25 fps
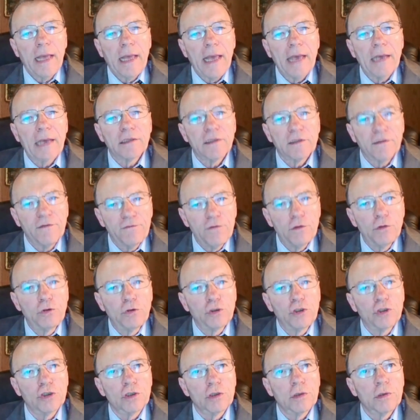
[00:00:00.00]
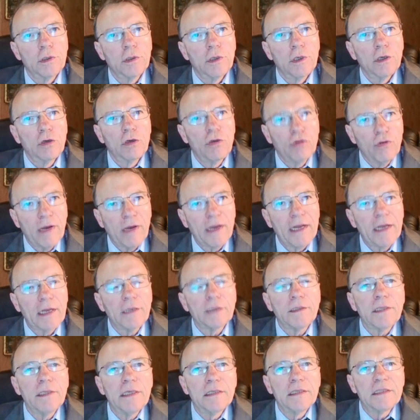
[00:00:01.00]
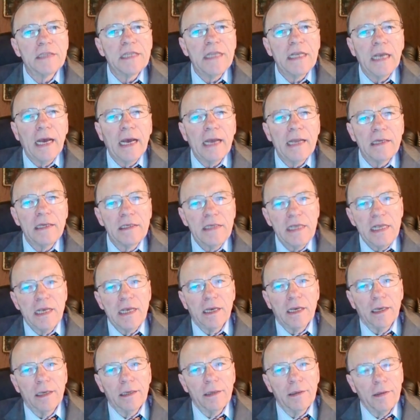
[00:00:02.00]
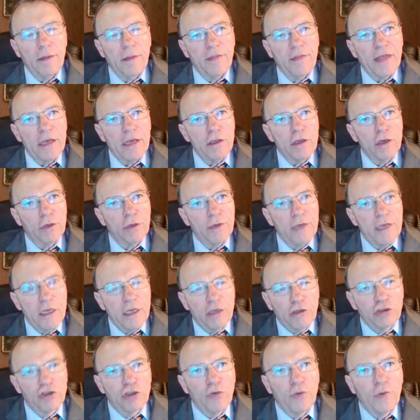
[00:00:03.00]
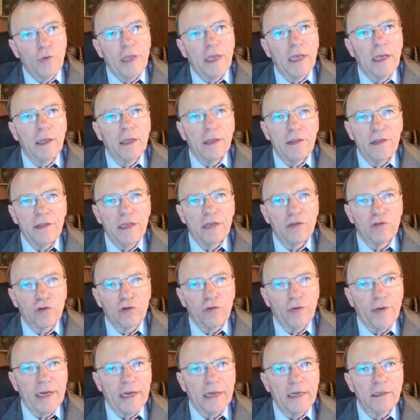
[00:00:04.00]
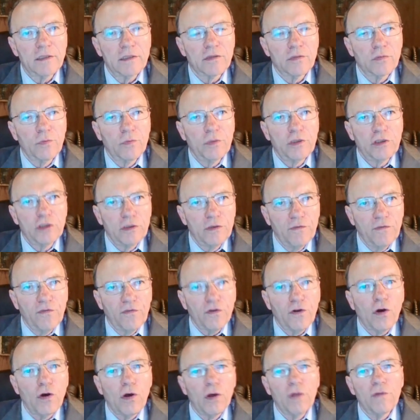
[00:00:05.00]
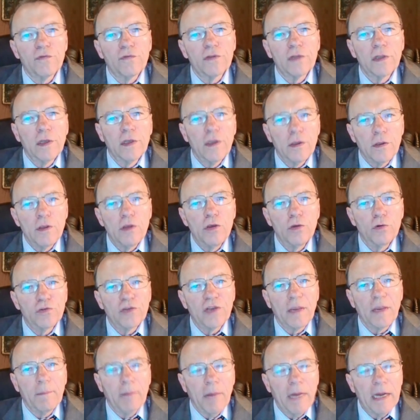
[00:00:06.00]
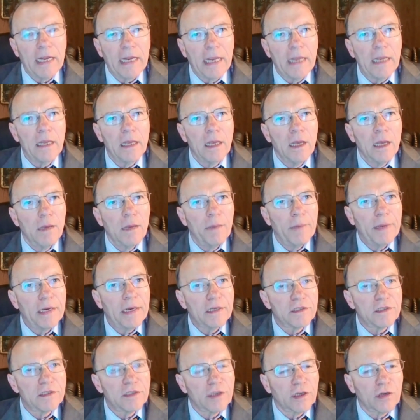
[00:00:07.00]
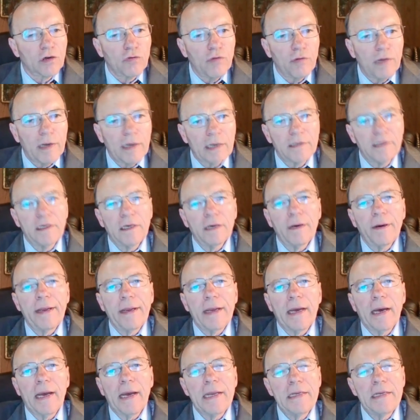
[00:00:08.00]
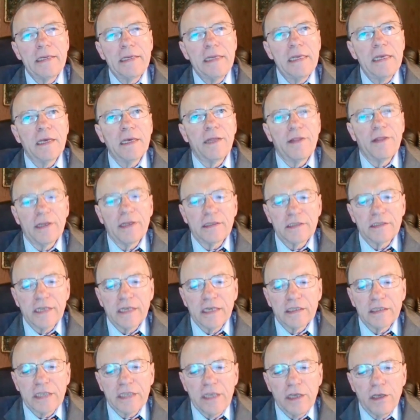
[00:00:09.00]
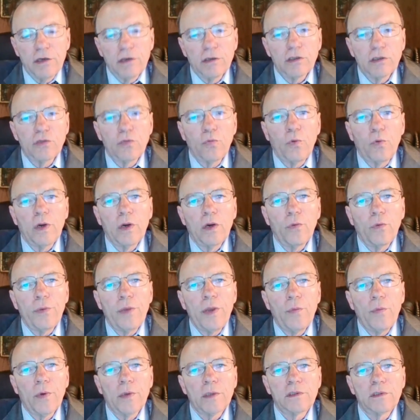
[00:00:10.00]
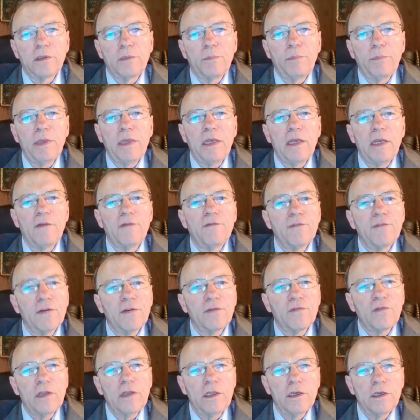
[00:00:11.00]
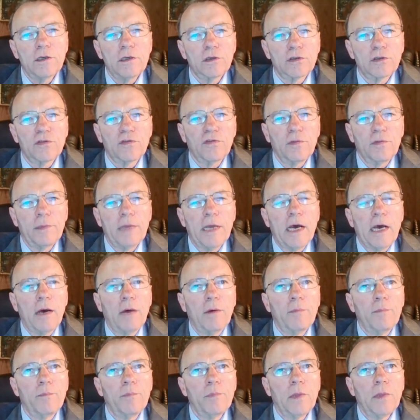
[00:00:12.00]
has a future. Credit is the idea that you're issuing these credits, which involved using money, but it's the creditary idea that says, here's where we want to be 50 years from now.